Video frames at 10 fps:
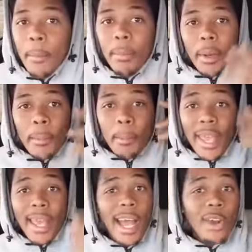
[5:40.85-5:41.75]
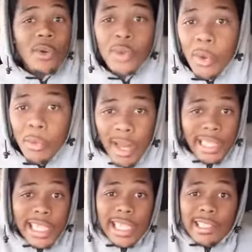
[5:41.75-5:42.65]
But man, I don't know my
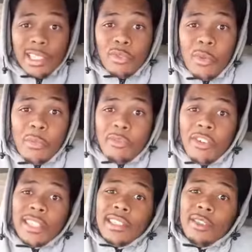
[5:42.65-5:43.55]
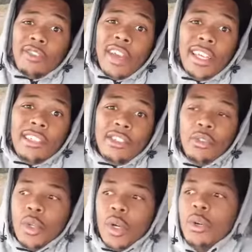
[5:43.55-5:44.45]
cousins from face to face,
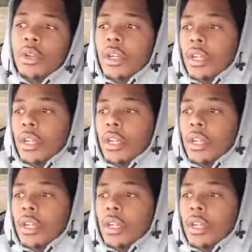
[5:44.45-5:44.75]
you know.